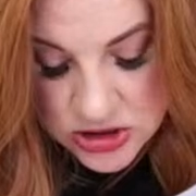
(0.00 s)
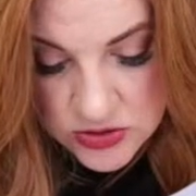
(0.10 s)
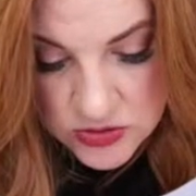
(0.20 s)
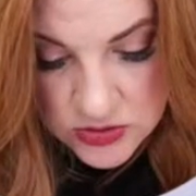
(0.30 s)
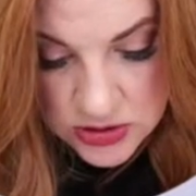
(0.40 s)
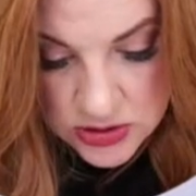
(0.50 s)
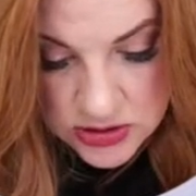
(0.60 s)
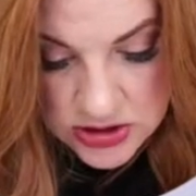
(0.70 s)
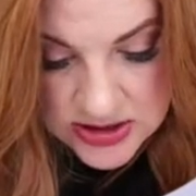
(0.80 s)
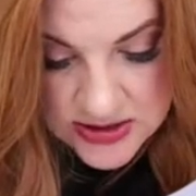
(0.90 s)
too,
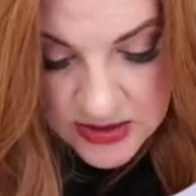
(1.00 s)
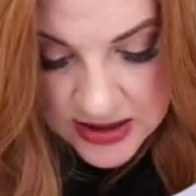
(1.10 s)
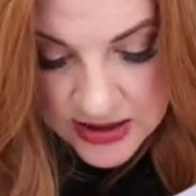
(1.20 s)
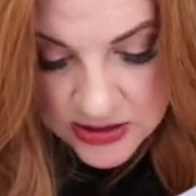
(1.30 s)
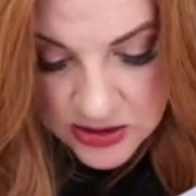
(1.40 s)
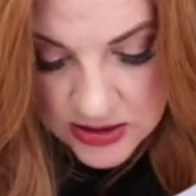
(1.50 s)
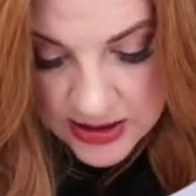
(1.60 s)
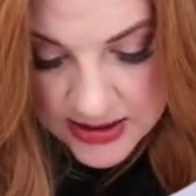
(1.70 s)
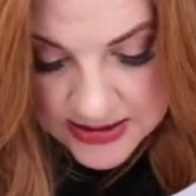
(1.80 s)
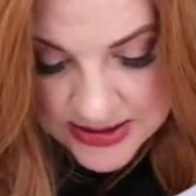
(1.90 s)
just to make it look
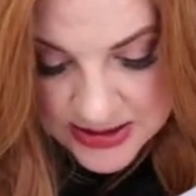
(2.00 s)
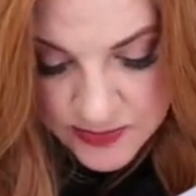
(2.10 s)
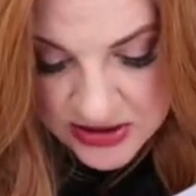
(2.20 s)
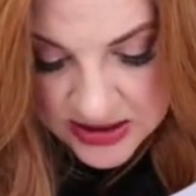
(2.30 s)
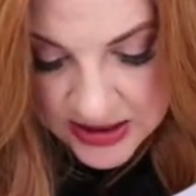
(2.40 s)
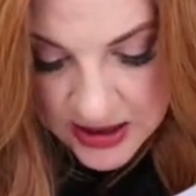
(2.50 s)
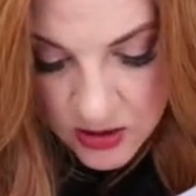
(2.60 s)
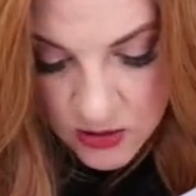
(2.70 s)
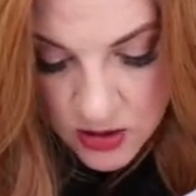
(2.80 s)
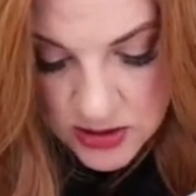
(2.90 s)
like it's spilling
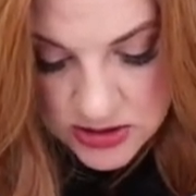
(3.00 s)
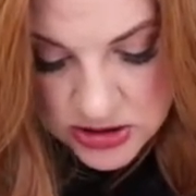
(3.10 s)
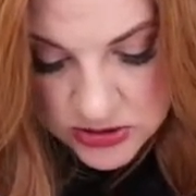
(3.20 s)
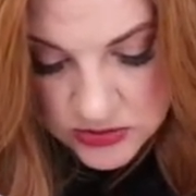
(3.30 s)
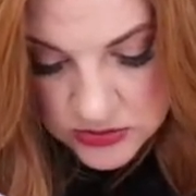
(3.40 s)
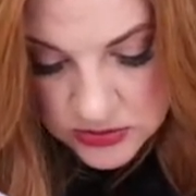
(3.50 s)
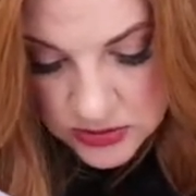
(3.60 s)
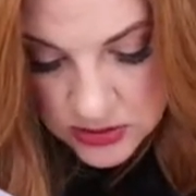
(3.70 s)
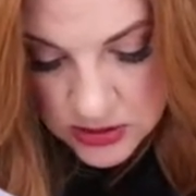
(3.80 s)
out onto.